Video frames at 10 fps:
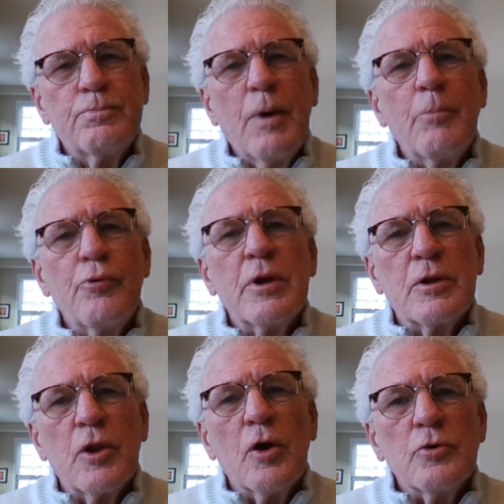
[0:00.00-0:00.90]
I'm pretty
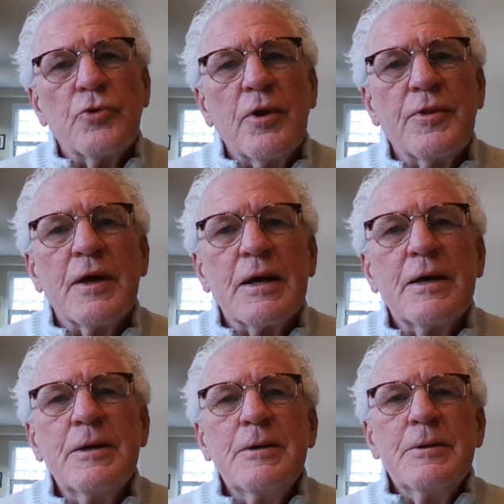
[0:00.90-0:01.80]
close, I think,
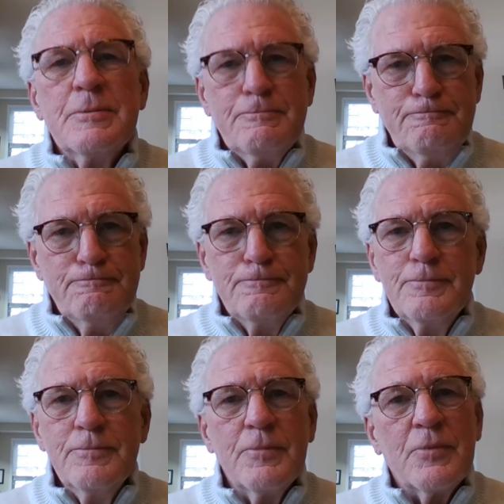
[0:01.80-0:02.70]

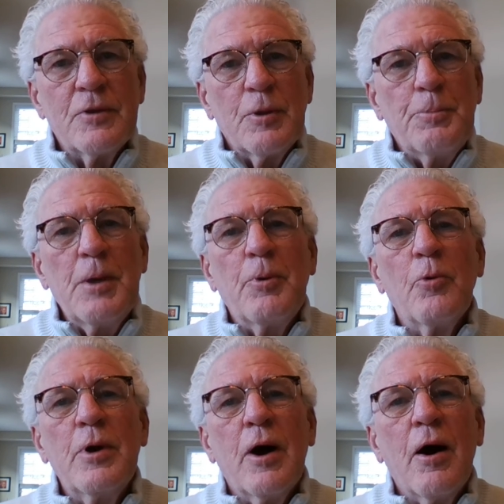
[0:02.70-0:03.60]
that the people
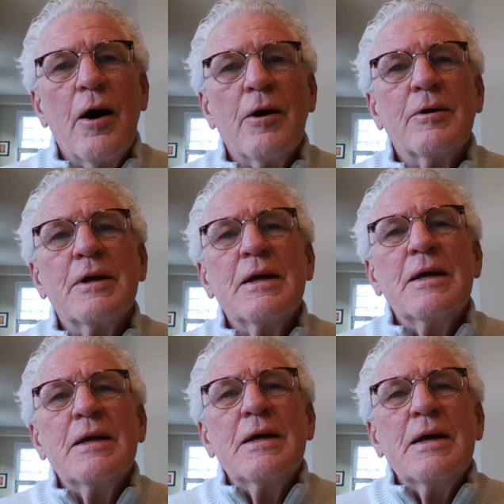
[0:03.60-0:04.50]
we are
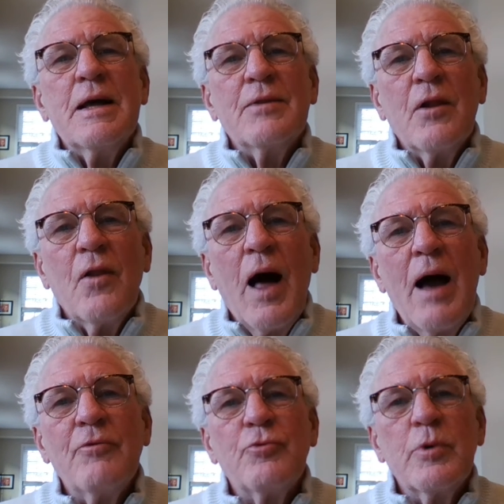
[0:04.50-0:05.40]
and the
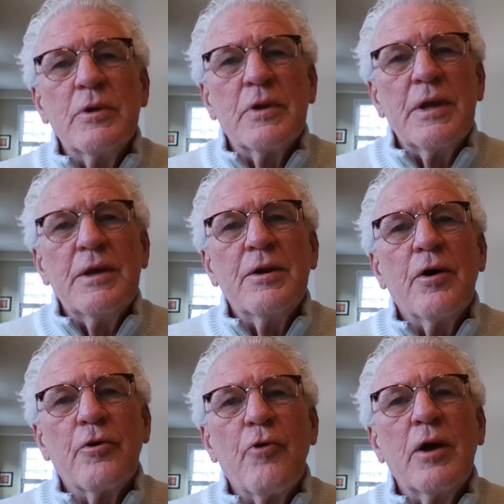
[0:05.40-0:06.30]
lives we lead are
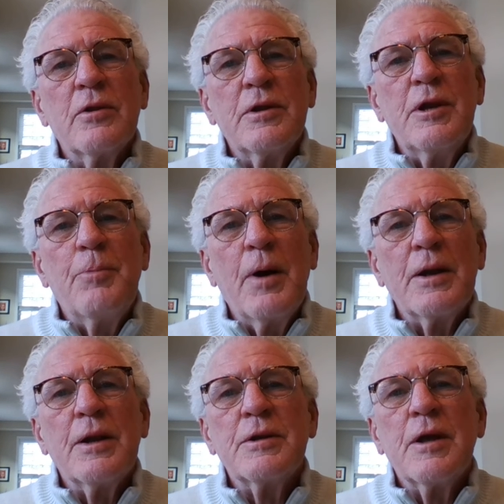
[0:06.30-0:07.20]
greatly
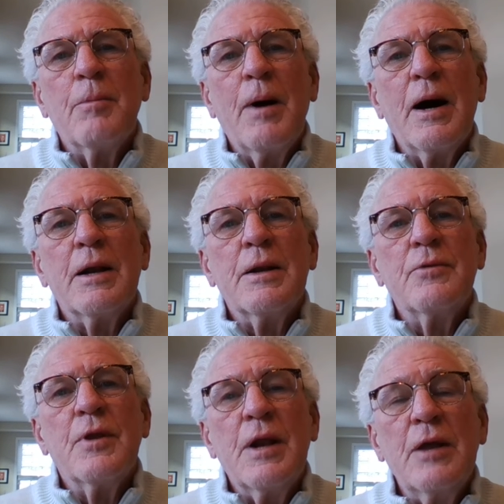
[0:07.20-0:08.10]
dependent upon
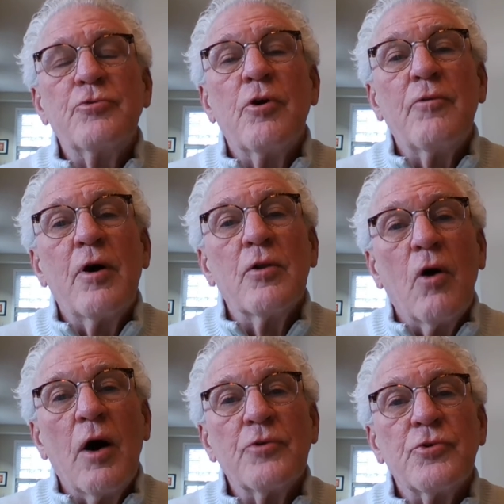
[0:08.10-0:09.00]
the nature of our
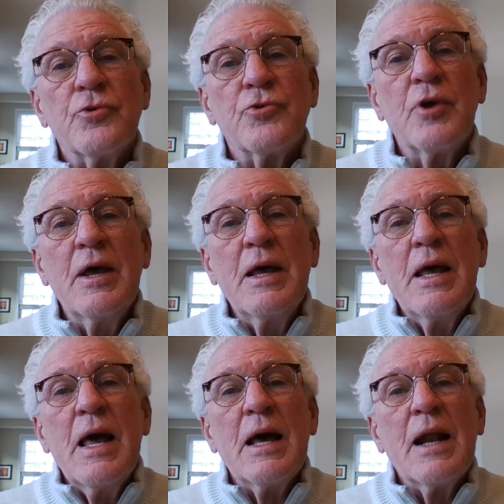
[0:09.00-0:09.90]
losses
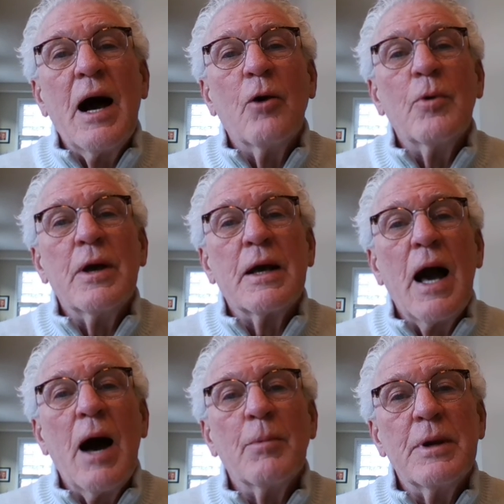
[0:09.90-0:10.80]
and how we
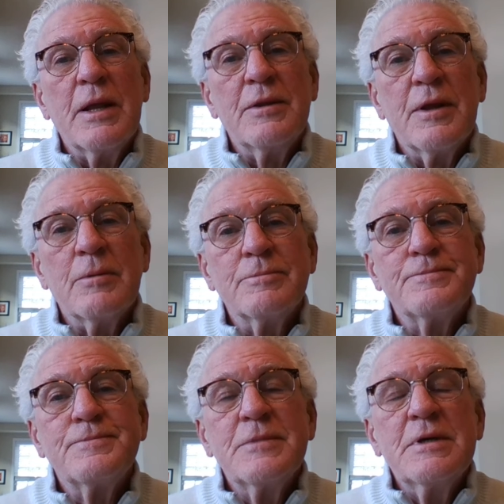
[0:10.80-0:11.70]
accommodate them.
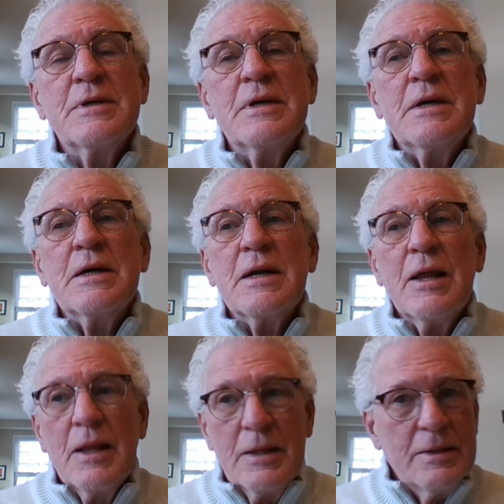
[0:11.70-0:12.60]
And I
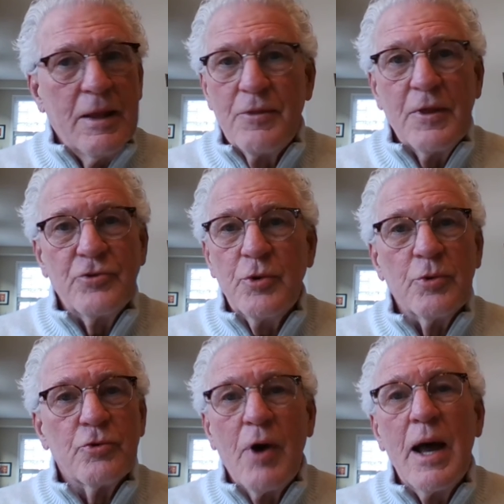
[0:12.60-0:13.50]
think she was
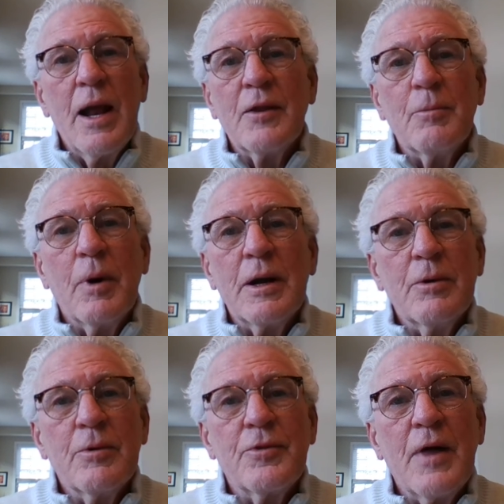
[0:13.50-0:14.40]
right on the money
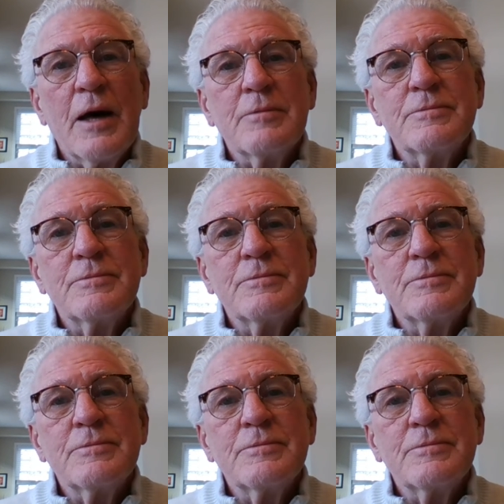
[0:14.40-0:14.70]
with that.